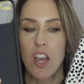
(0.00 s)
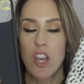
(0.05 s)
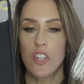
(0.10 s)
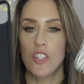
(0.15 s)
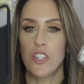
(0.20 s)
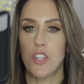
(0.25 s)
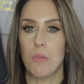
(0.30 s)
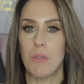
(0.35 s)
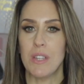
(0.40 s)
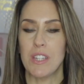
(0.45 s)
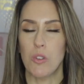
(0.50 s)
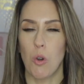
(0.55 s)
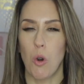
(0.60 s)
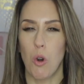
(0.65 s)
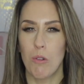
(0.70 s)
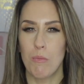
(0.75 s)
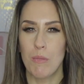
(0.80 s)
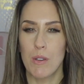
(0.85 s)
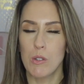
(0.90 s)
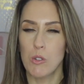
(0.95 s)
so it's
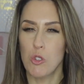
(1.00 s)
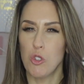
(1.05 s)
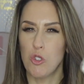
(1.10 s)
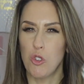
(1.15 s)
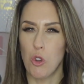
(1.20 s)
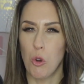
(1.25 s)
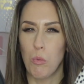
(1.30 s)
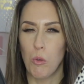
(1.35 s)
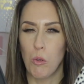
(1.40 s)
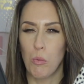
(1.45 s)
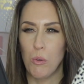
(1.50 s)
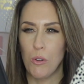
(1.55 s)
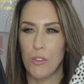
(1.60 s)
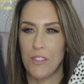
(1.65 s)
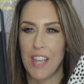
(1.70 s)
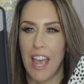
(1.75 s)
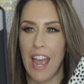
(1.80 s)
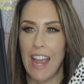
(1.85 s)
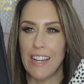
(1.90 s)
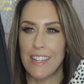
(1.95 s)
almost double
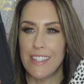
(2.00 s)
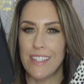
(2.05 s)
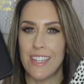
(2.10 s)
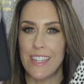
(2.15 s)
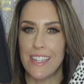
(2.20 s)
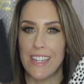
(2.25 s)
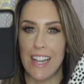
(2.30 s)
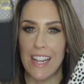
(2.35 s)
protected.